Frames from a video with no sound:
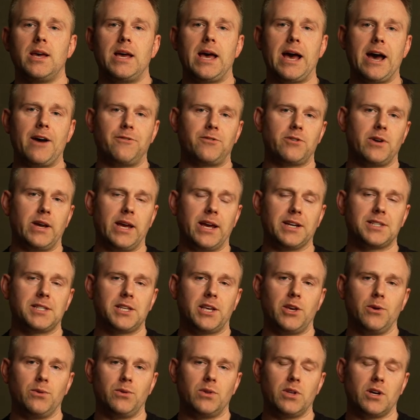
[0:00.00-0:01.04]
after I
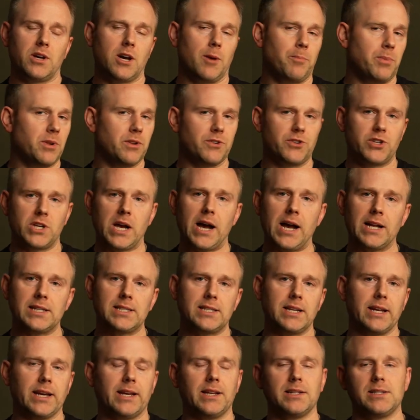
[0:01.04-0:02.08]
execute the couple of
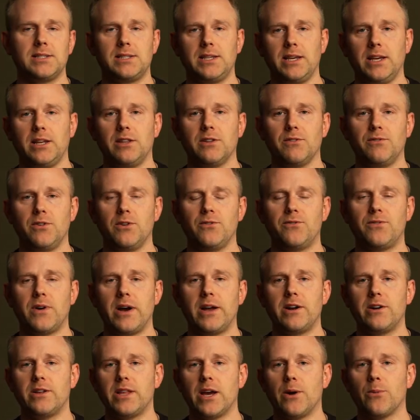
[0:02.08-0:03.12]
shots and I can see in the
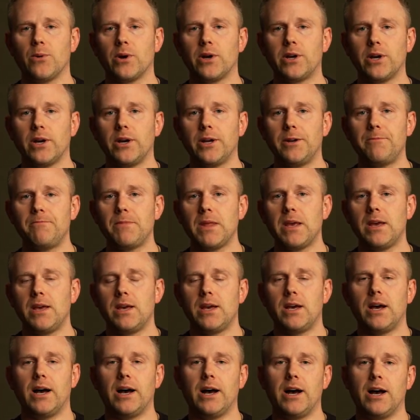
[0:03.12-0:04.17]
viewfinder that we're good,
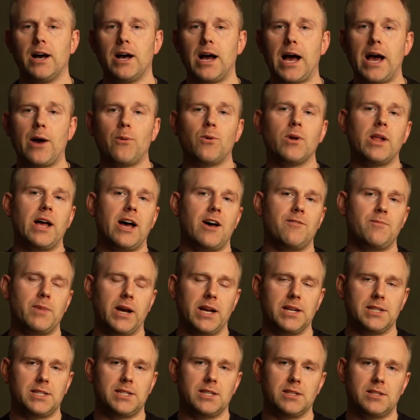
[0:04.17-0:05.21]
I will have
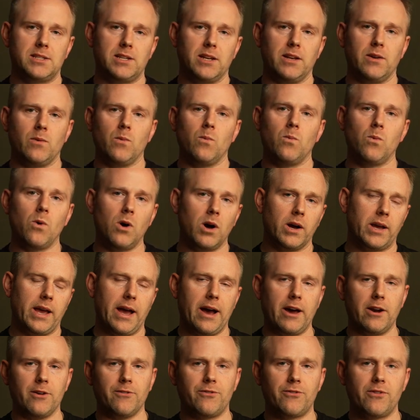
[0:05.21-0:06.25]
my assistant walk
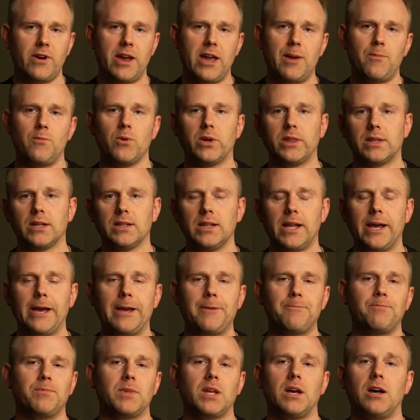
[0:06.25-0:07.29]
out of frame with the
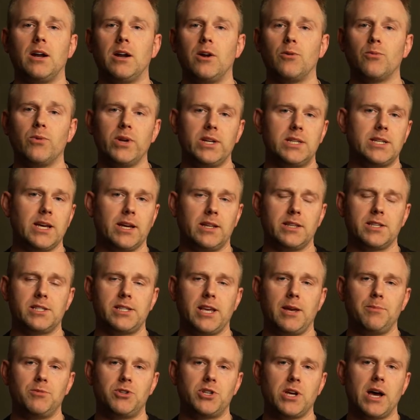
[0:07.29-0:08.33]
light, and I'll retake the
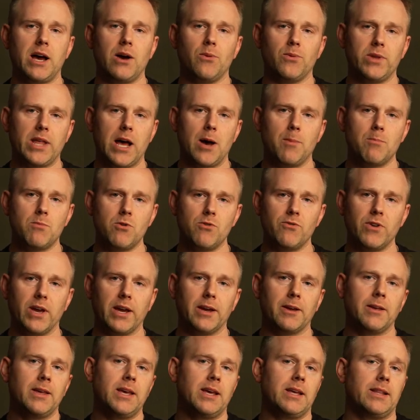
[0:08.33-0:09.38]
same shot without
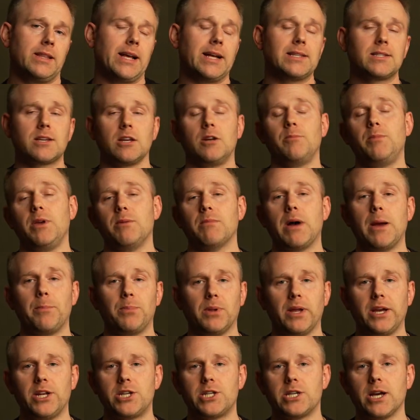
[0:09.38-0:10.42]
moving. That's going to be my
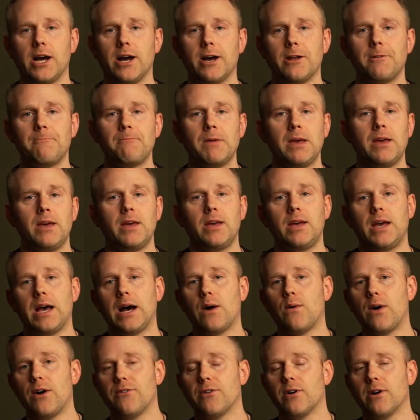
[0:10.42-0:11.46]
plate shot.
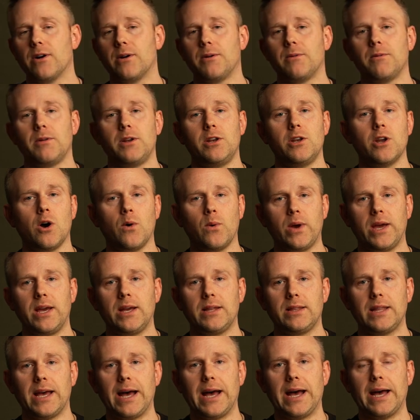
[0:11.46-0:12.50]
However,
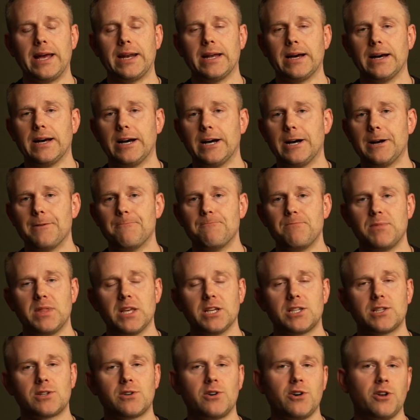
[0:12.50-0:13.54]
knowing that
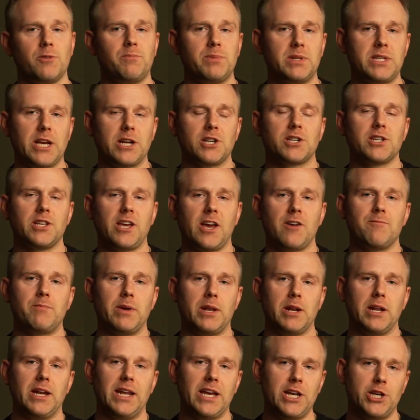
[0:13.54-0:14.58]
this could potentially have
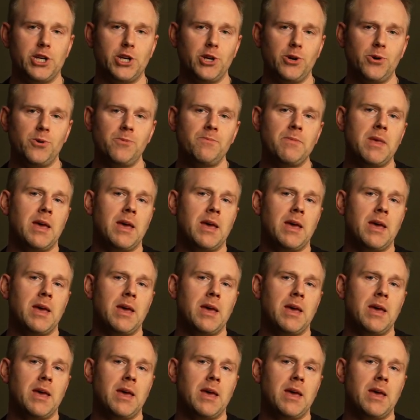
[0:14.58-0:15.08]
been an issue,